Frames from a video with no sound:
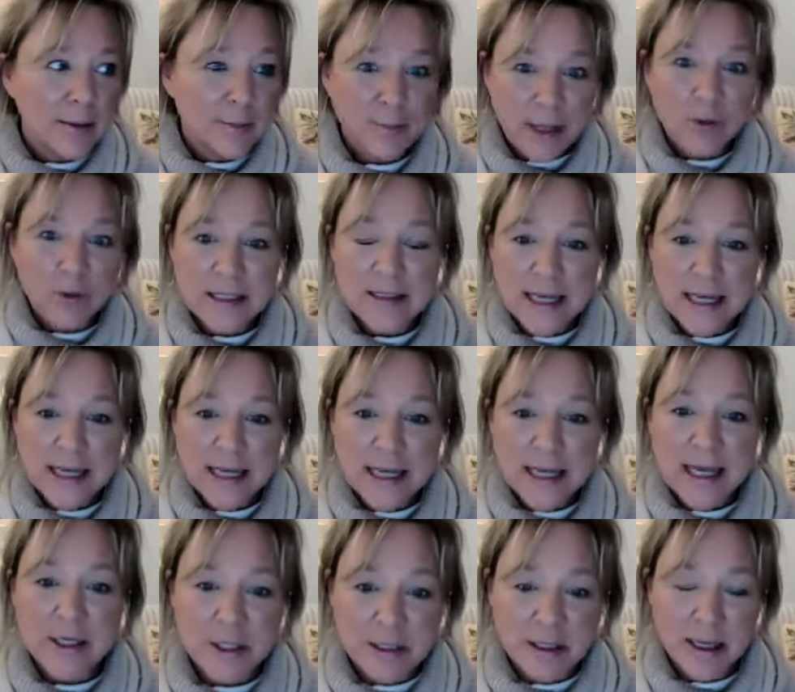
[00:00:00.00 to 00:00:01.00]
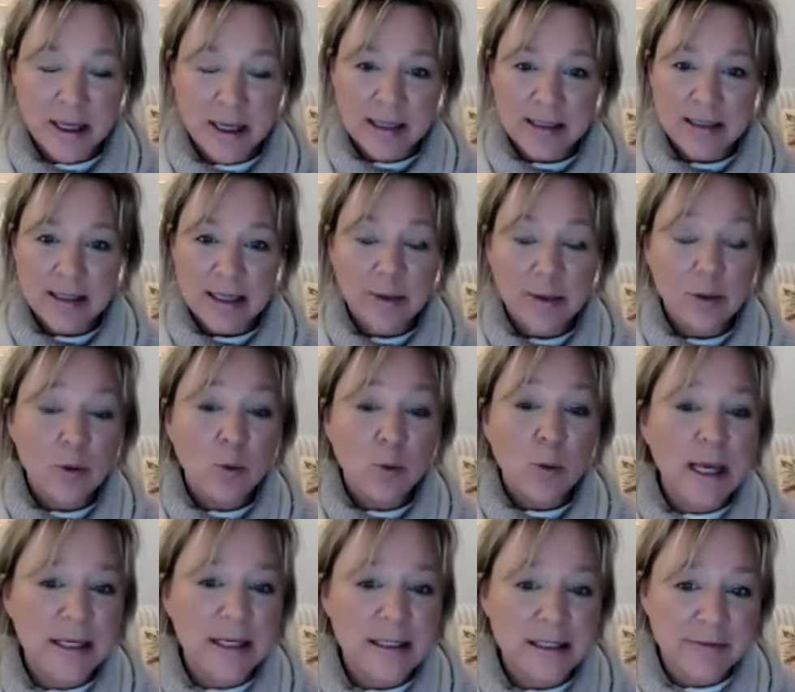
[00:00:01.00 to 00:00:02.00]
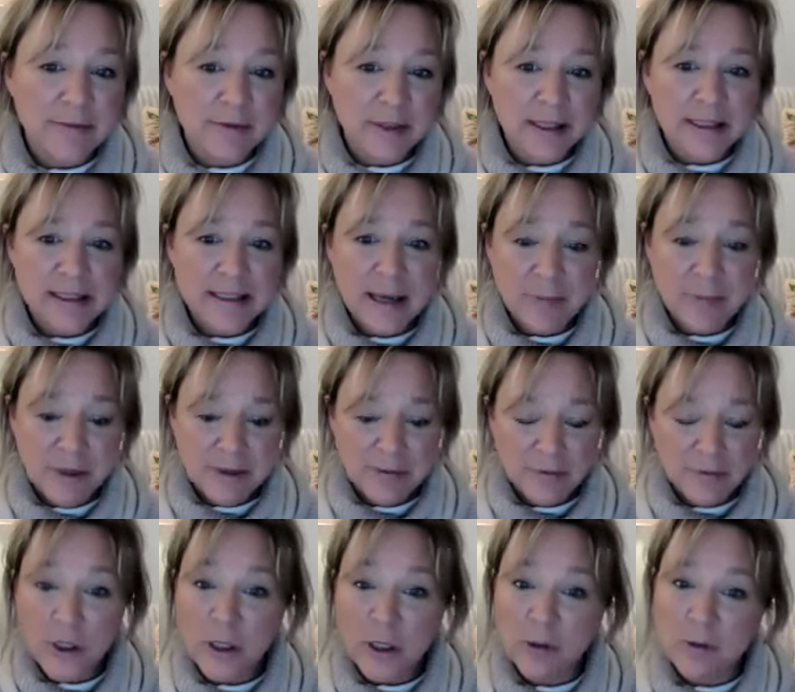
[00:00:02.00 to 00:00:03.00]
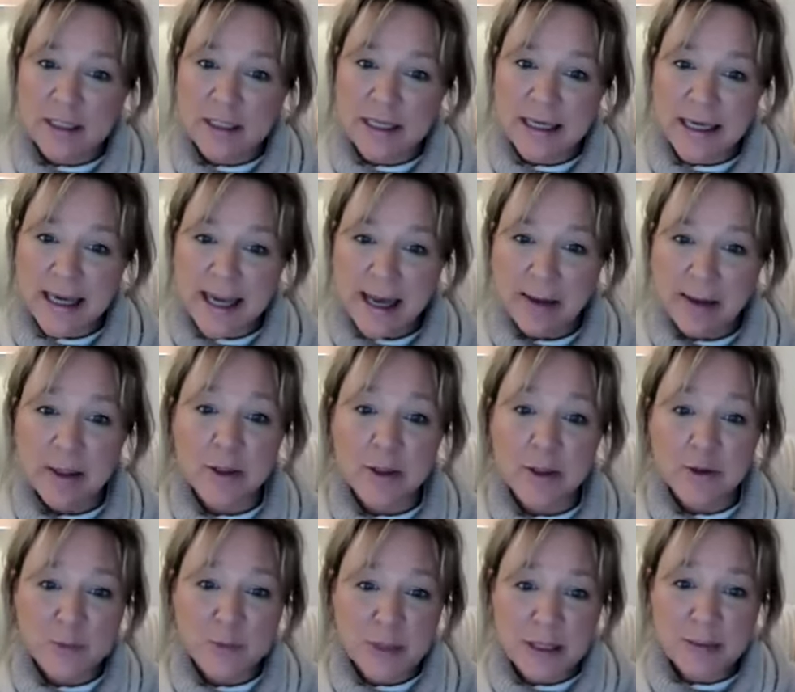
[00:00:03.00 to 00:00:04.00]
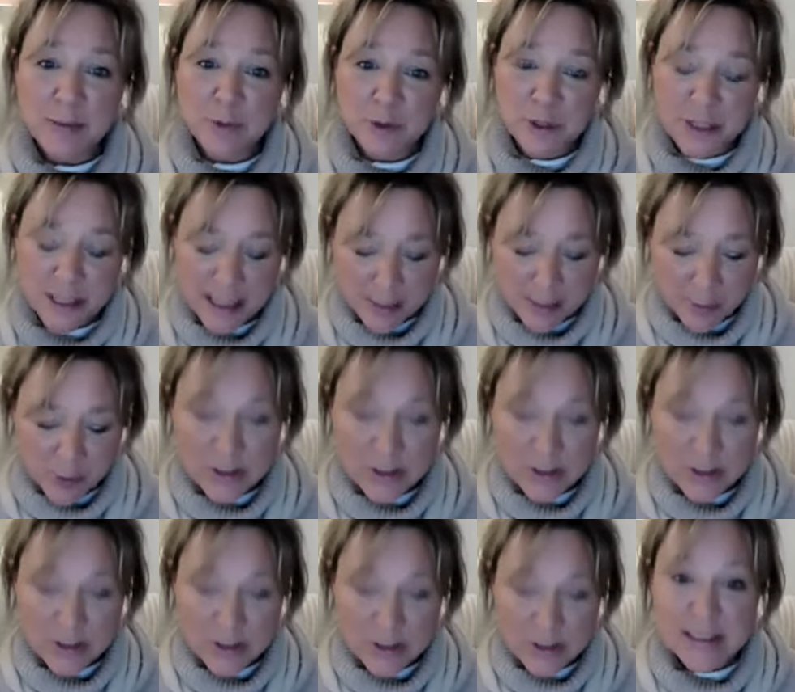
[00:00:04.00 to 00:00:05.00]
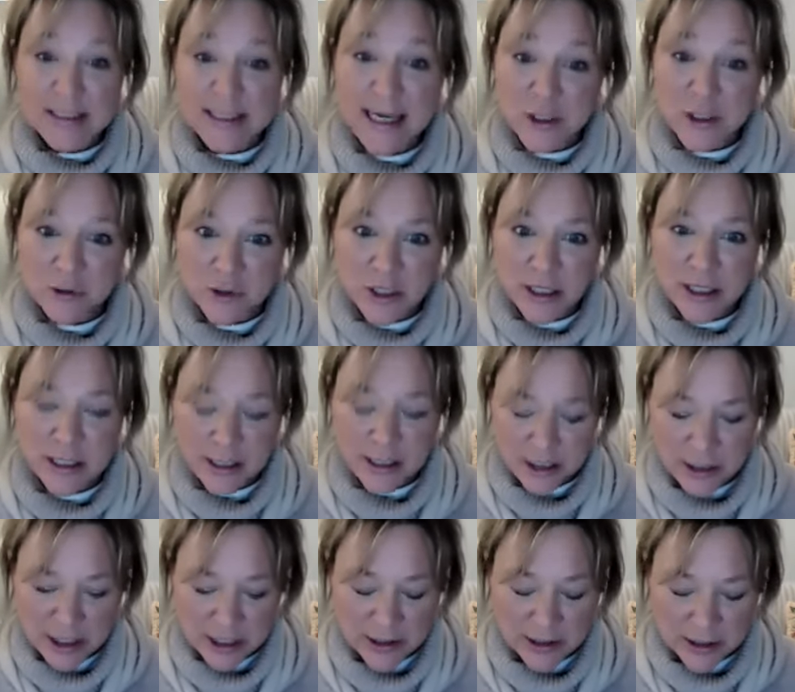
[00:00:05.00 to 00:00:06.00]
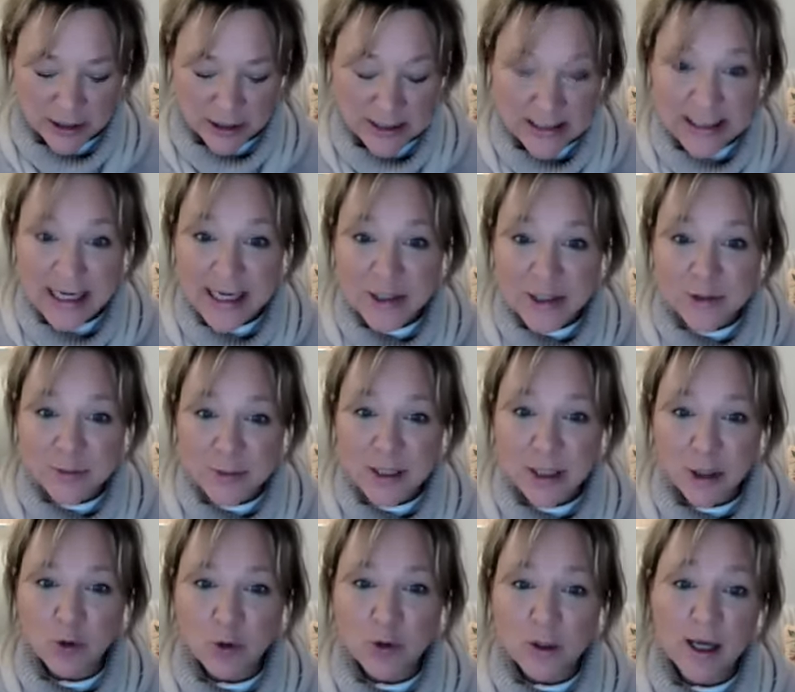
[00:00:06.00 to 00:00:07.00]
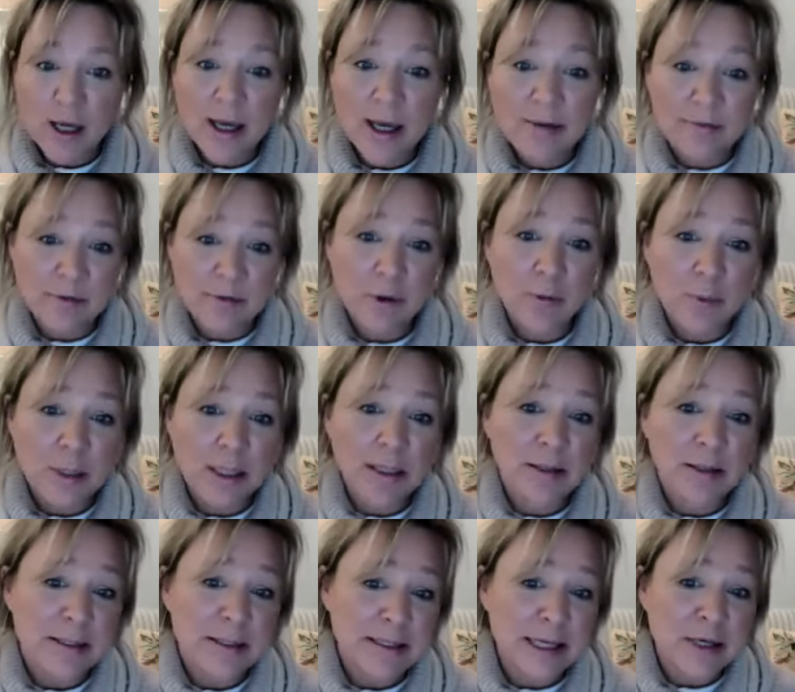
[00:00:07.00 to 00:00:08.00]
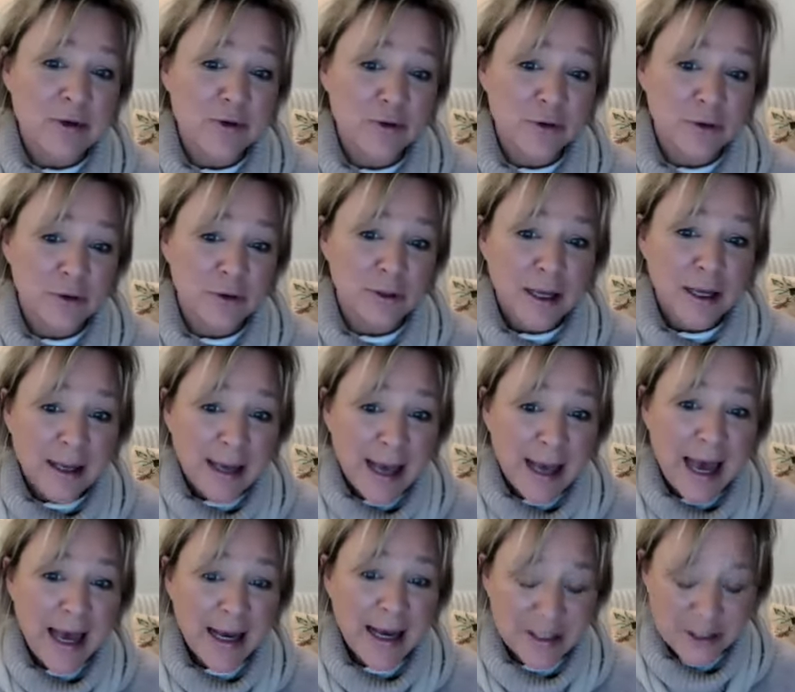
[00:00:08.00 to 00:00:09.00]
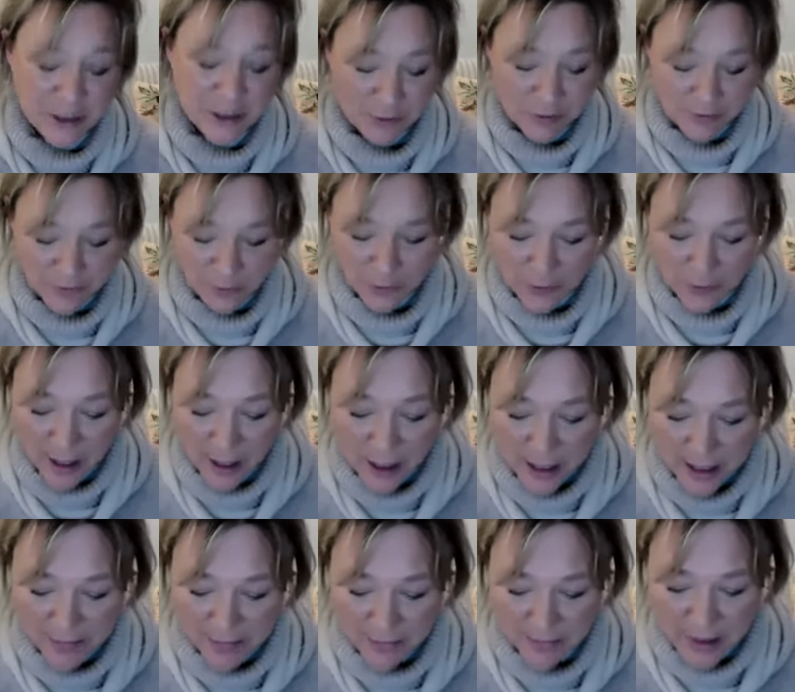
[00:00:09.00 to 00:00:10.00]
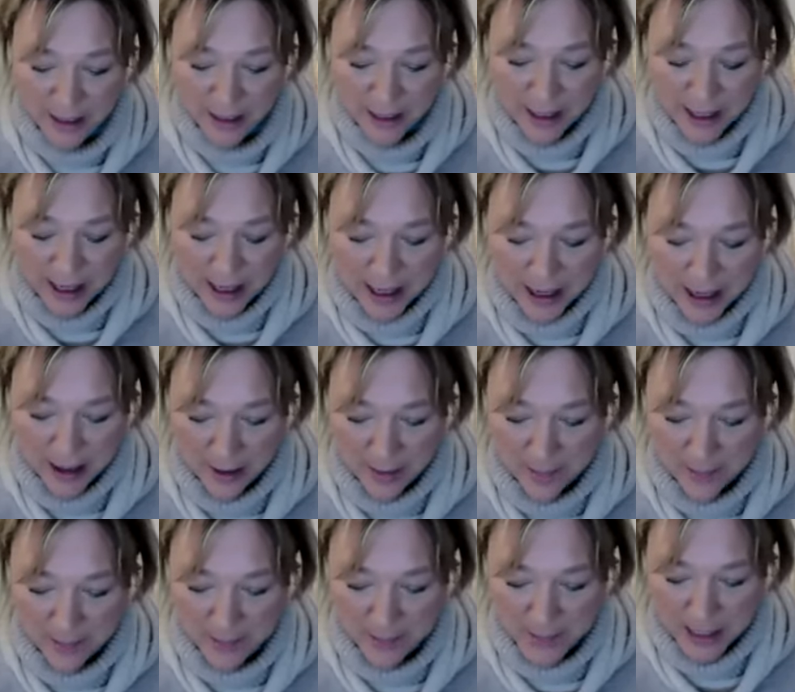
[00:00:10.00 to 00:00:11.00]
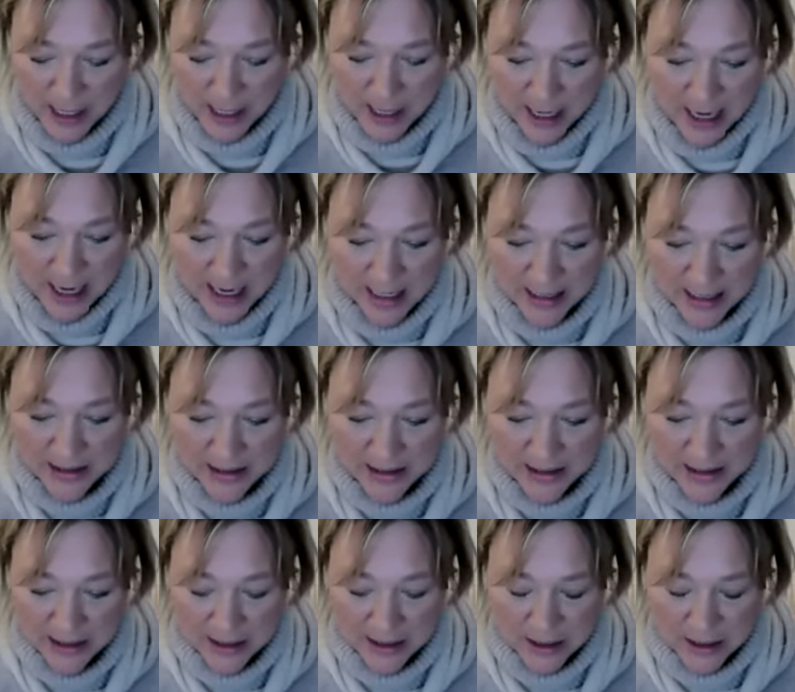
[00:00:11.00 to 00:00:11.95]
being on center stage and, and in the wings, everything's happening for you. It's allowing those people to come onto stage, on, in, in the stage being your life, you being the central actor of your life. Um, and